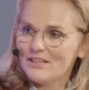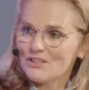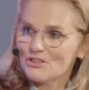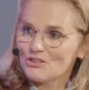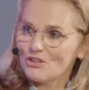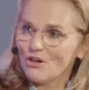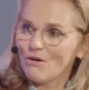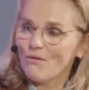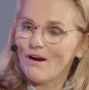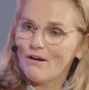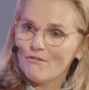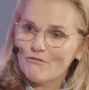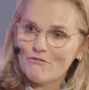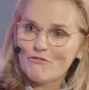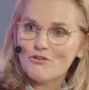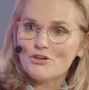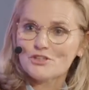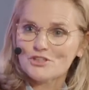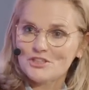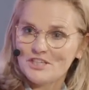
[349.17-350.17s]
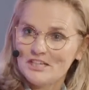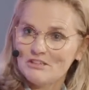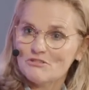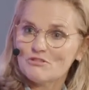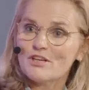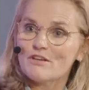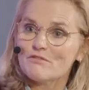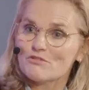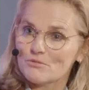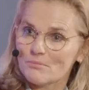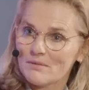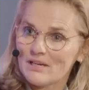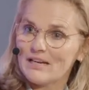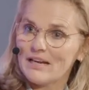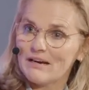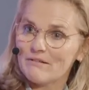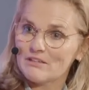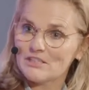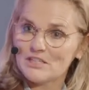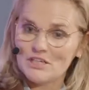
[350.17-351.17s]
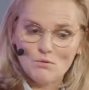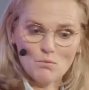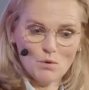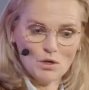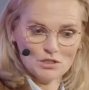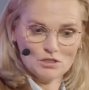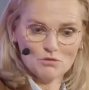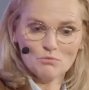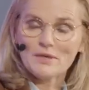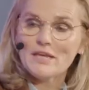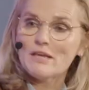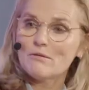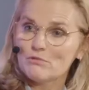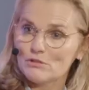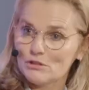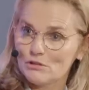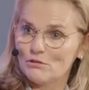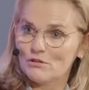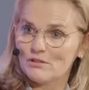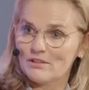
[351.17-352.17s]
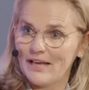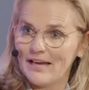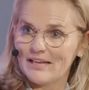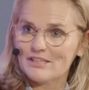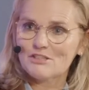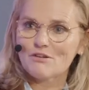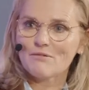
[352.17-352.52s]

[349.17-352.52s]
So I first needed to give some clarity what the week would look like.